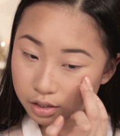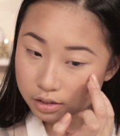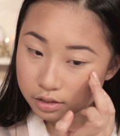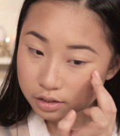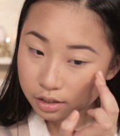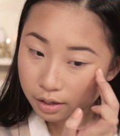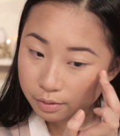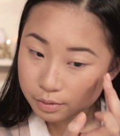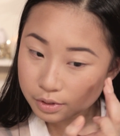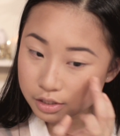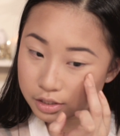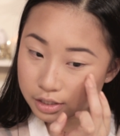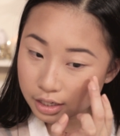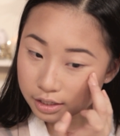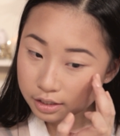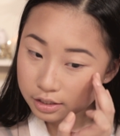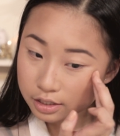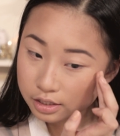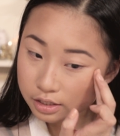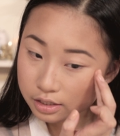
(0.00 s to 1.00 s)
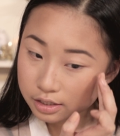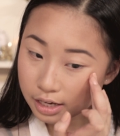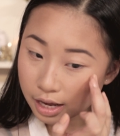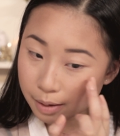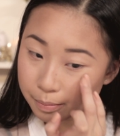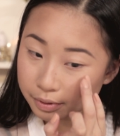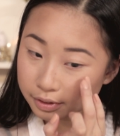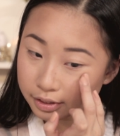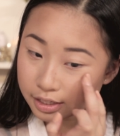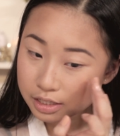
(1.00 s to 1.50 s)
So I'm just gently
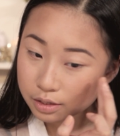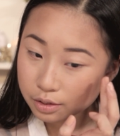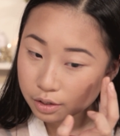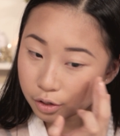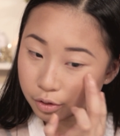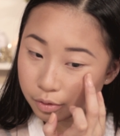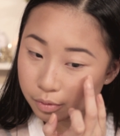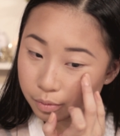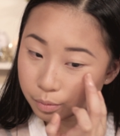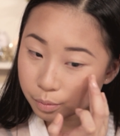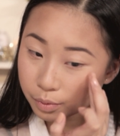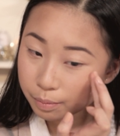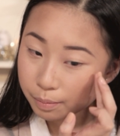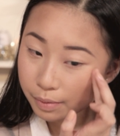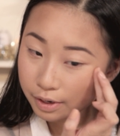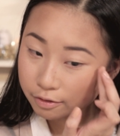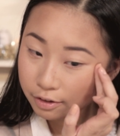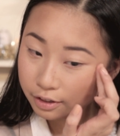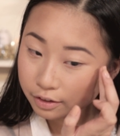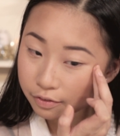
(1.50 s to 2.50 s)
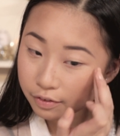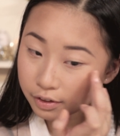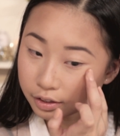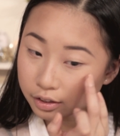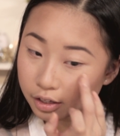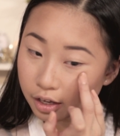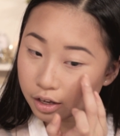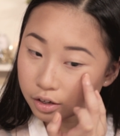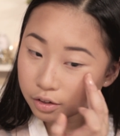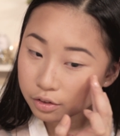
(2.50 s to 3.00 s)
dabbing this with my ring
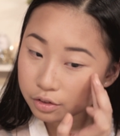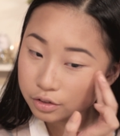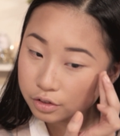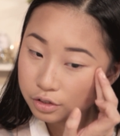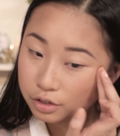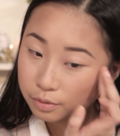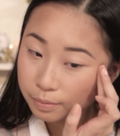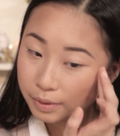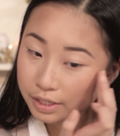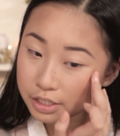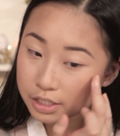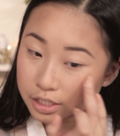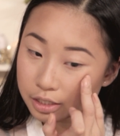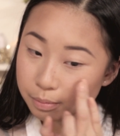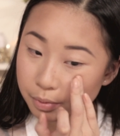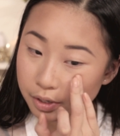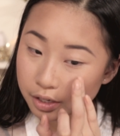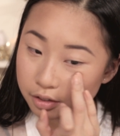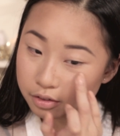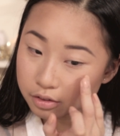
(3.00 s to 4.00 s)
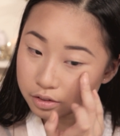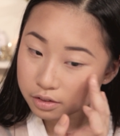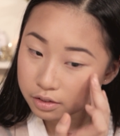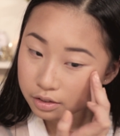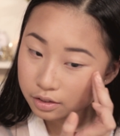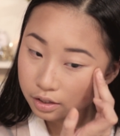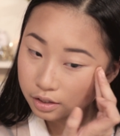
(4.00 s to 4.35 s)
finger onto my cheekbones.